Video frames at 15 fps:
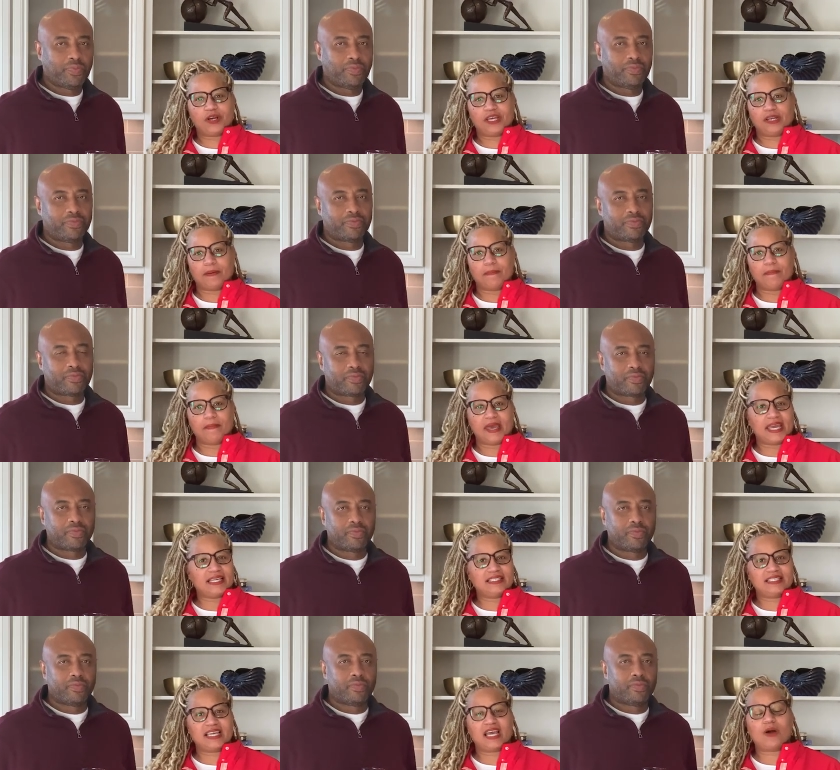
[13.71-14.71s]
Speaker 1: and
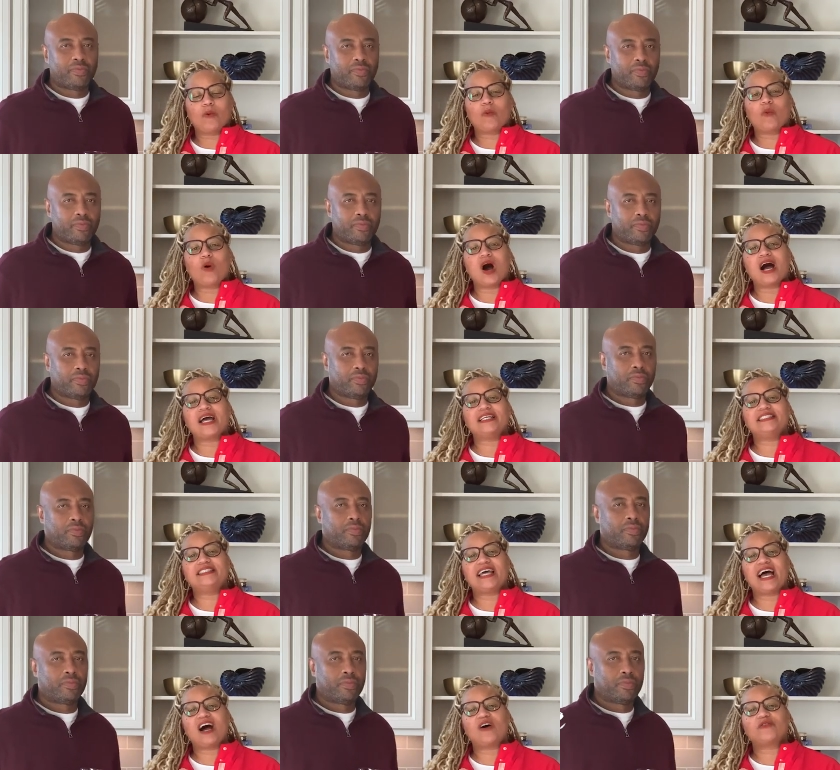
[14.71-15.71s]
amazing Wine
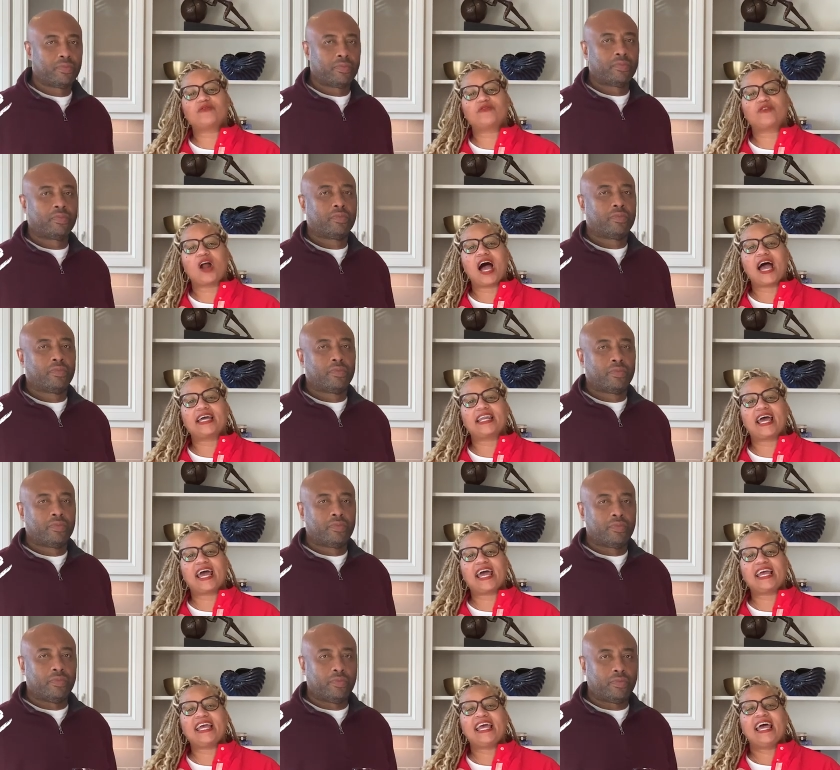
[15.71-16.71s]
Down
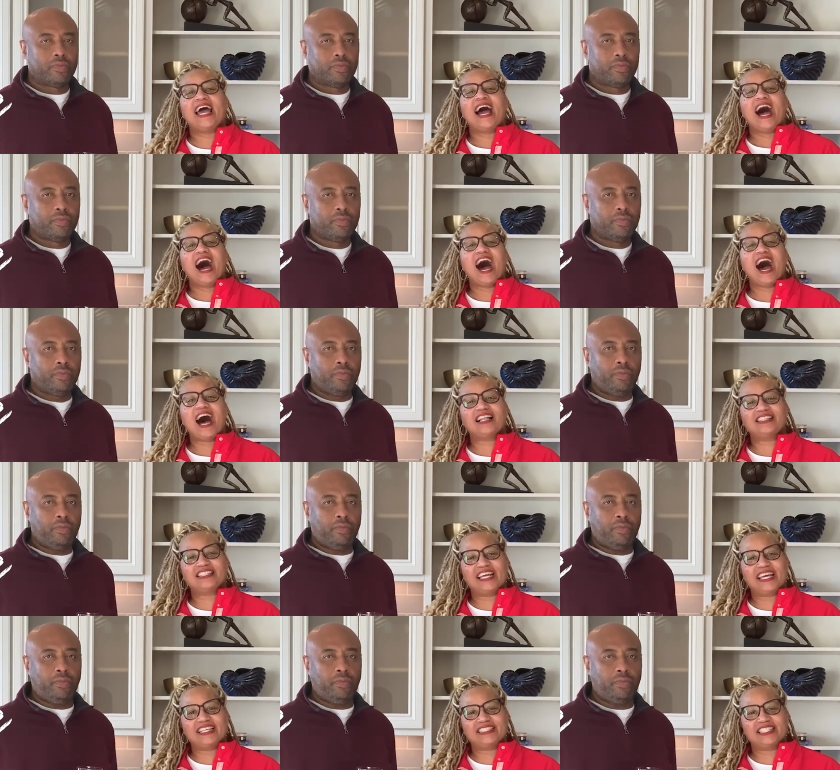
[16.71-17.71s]
Friday,
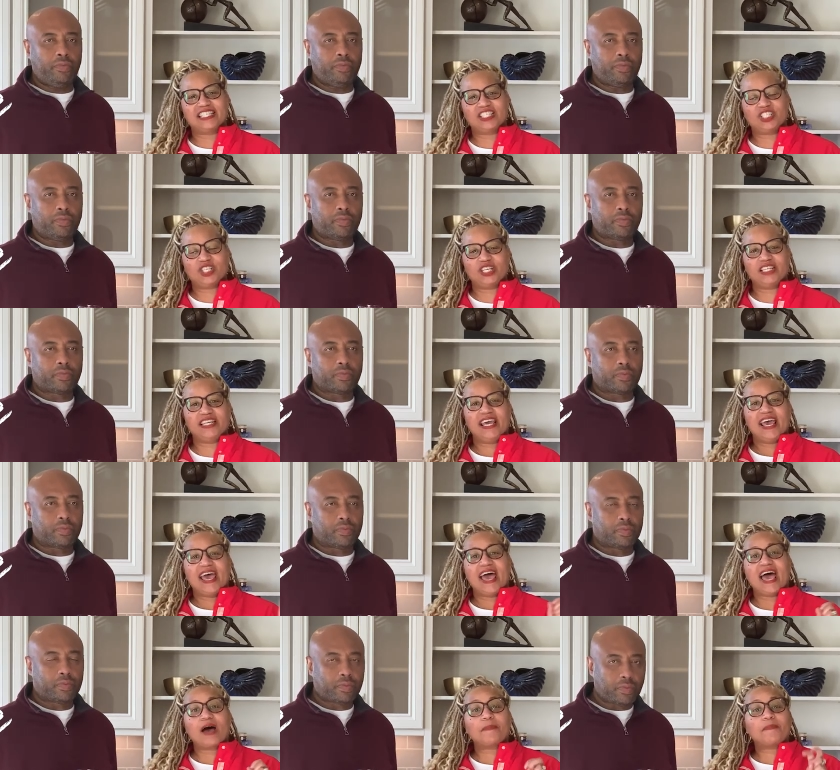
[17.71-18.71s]
Holiday Edition,
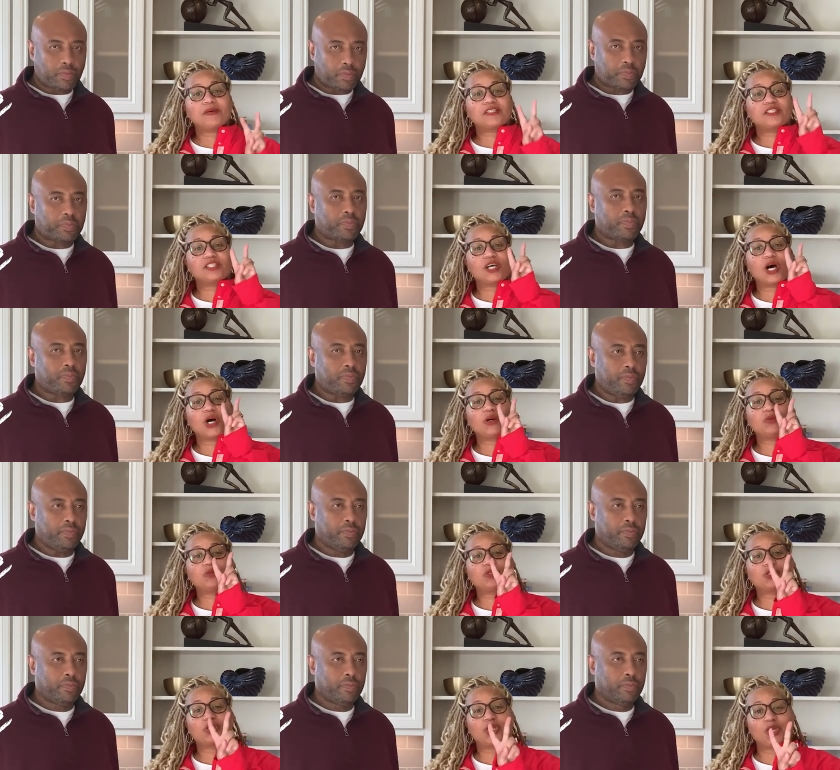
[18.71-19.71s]

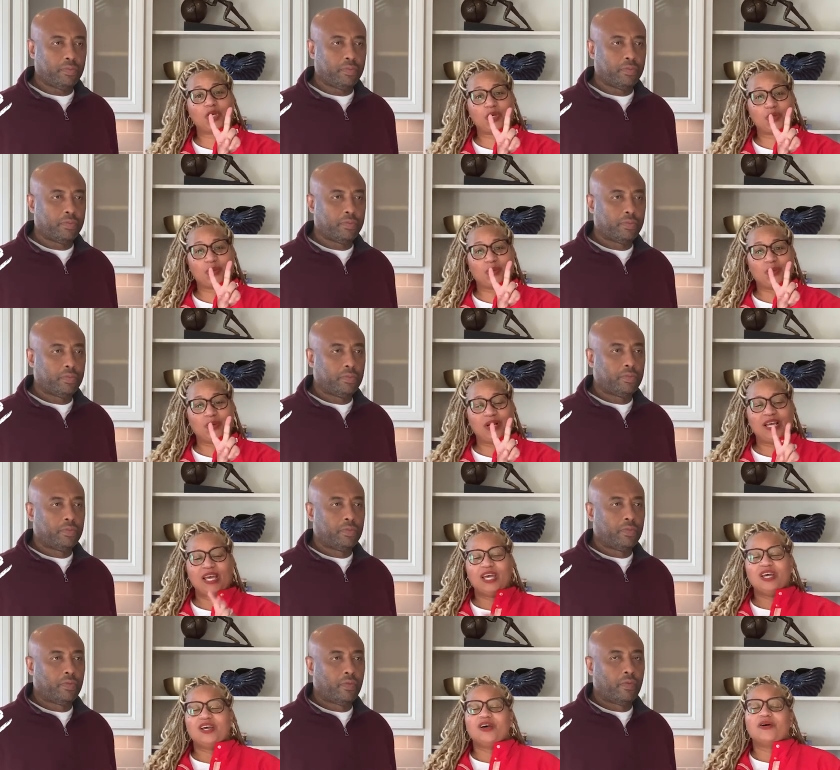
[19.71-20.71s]
Episode 2.
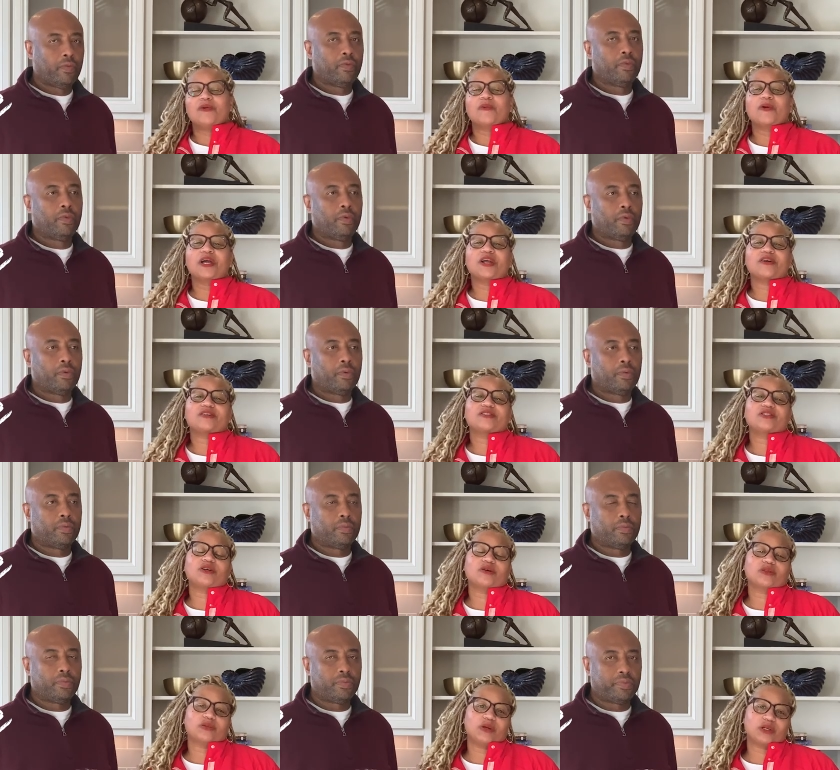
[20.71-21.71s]
We are
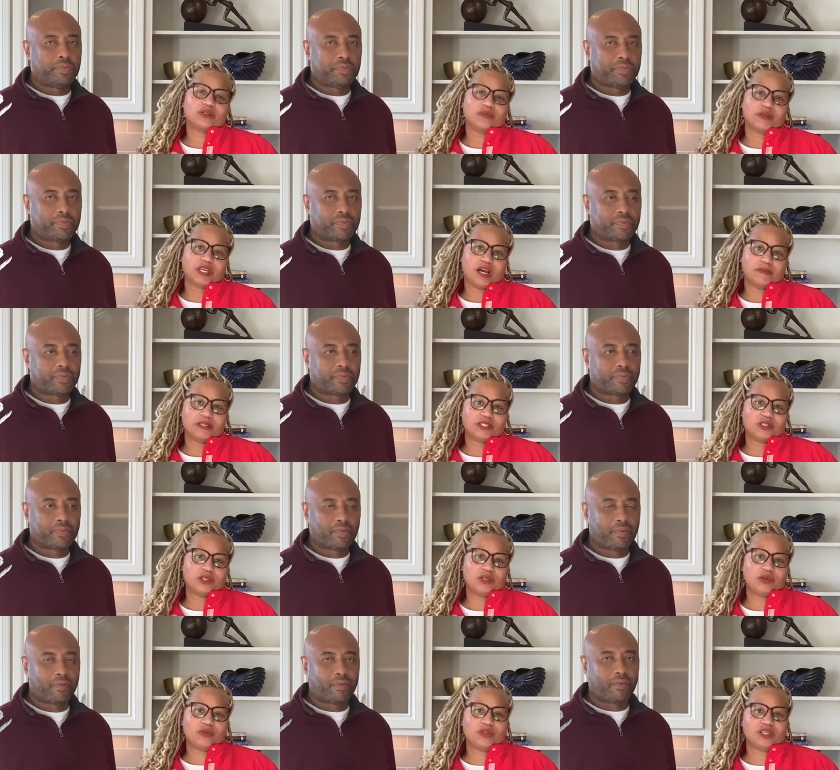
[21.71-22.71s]
so thrilled to be coming to
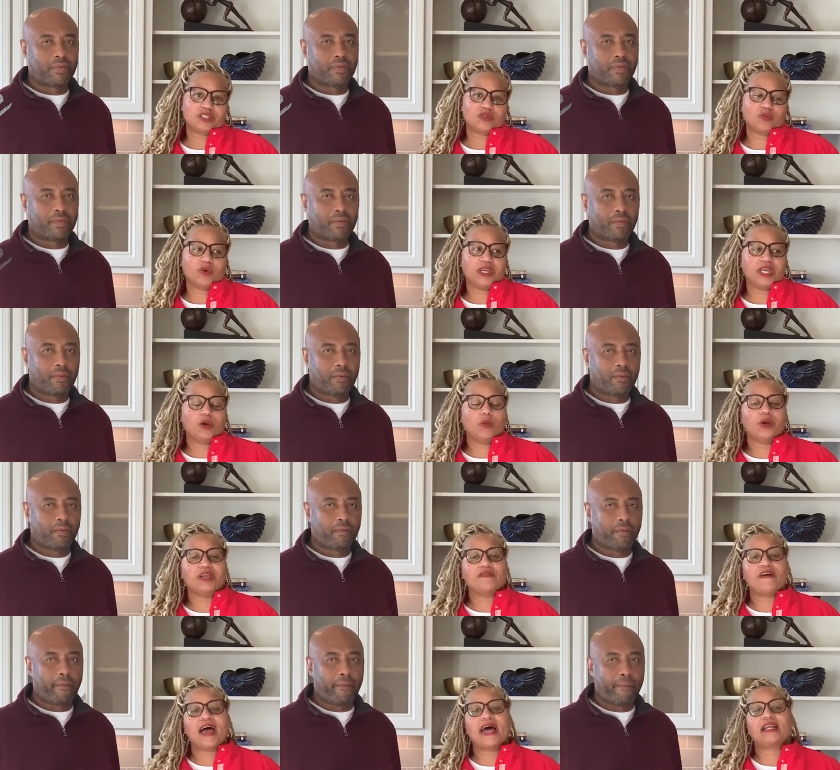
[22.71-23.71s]
you this week.
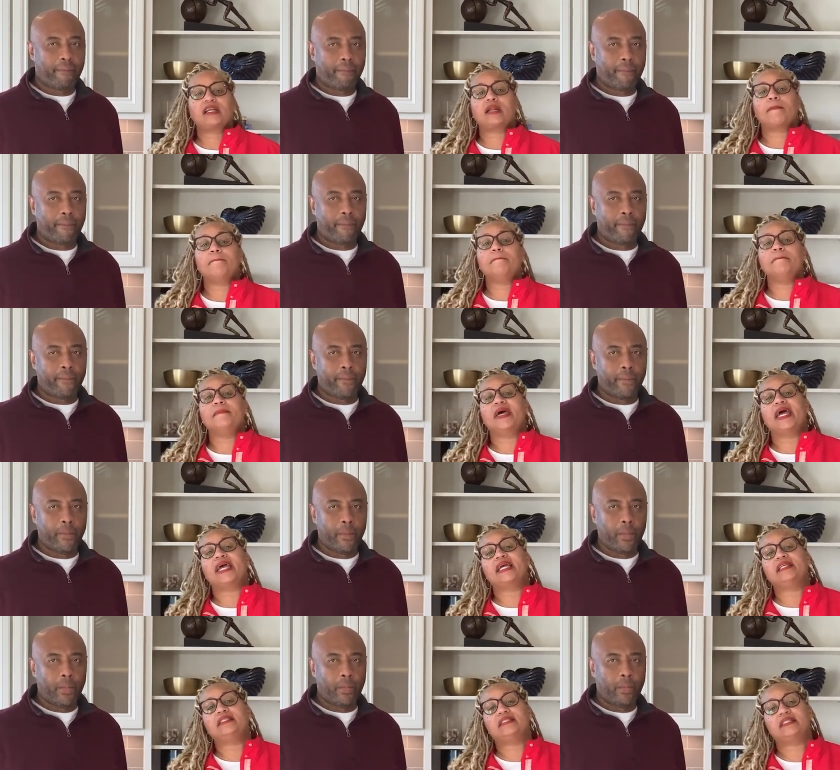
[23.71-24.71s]
We've had an
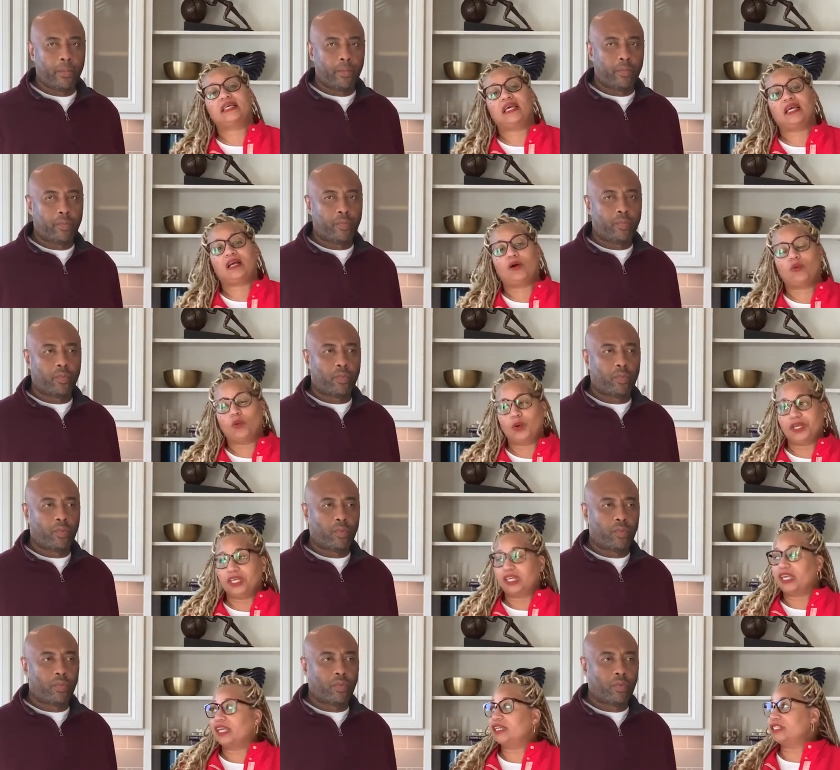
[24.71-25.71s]
amazing
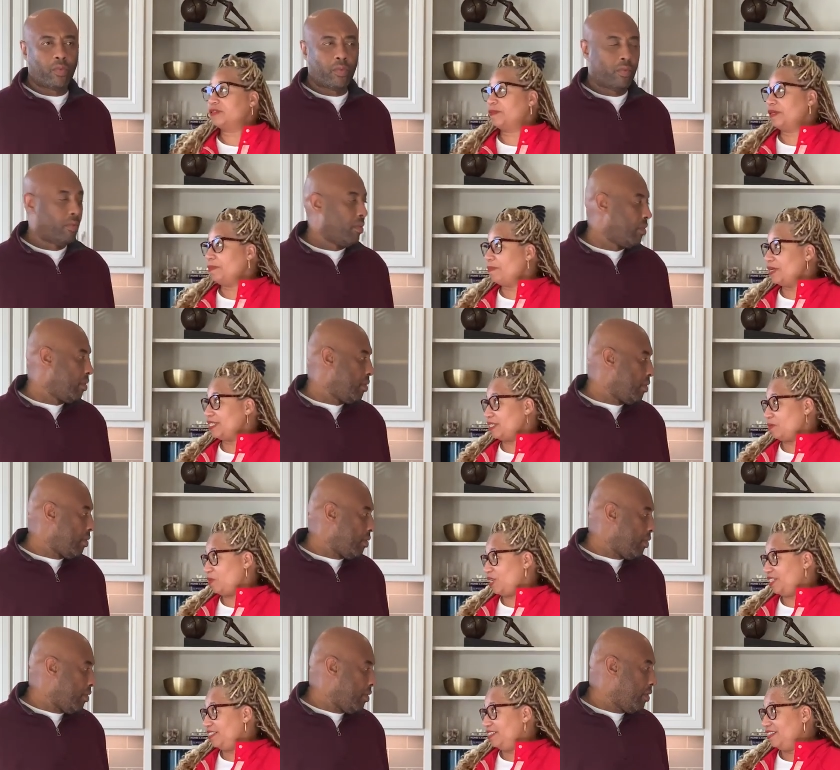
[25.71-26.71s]
week. It's been a busy
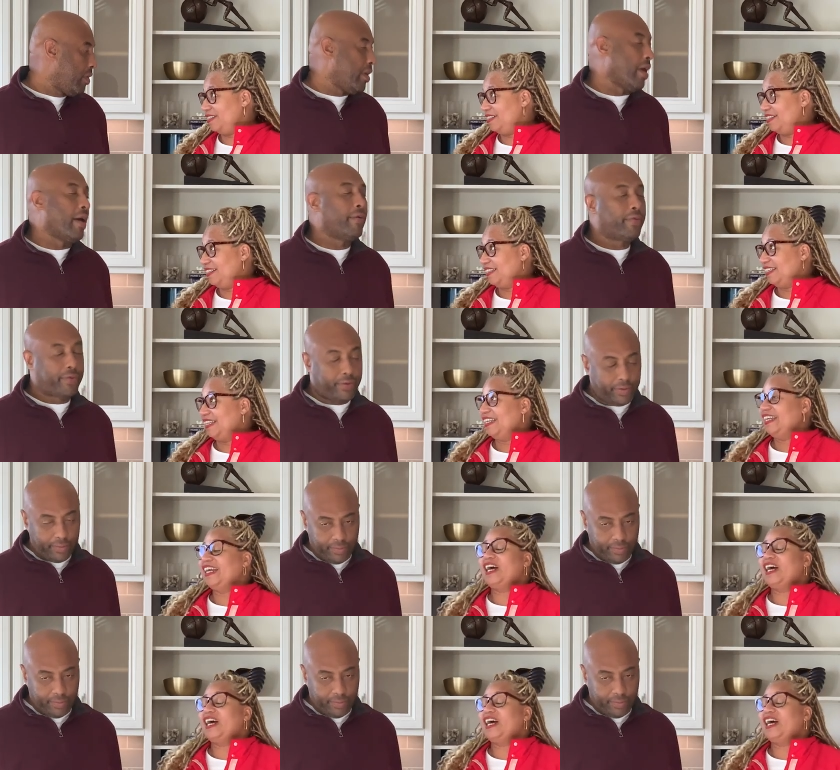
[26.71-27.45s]
one. Yes